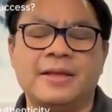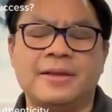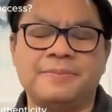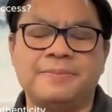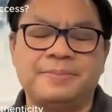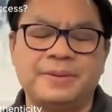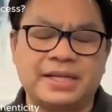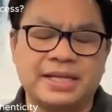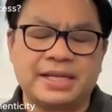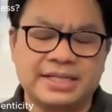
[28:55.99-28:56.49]

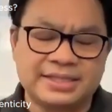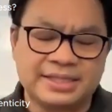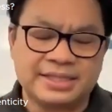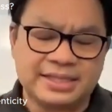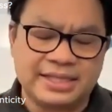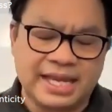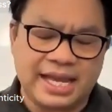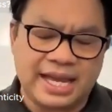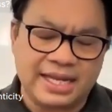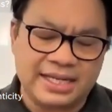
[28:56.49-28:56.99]
because
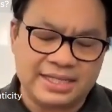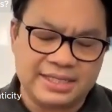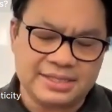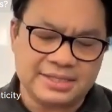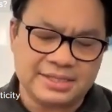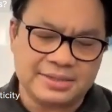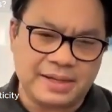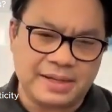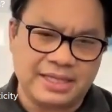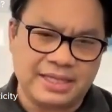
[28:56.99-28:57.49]
that is
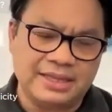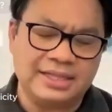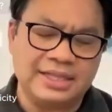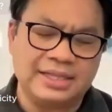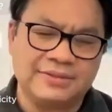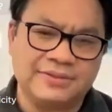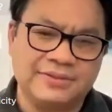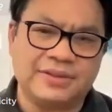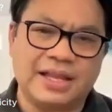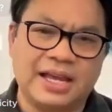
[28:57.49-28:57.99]
my
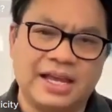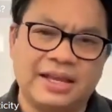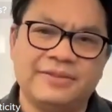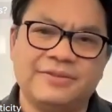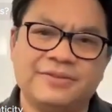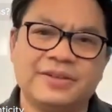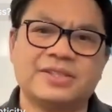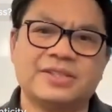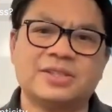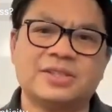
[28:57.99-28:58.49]
live life
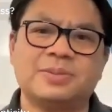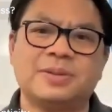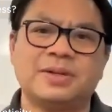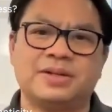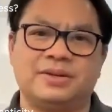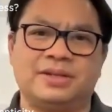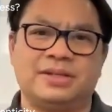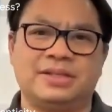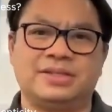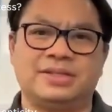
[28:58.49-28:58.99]

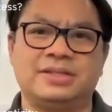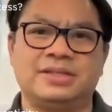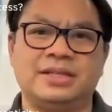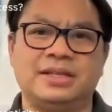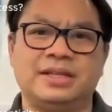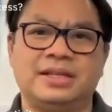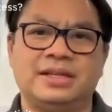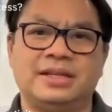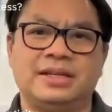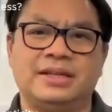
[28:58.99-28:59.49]
experience
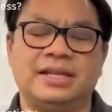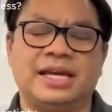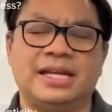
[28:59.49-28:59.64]
that has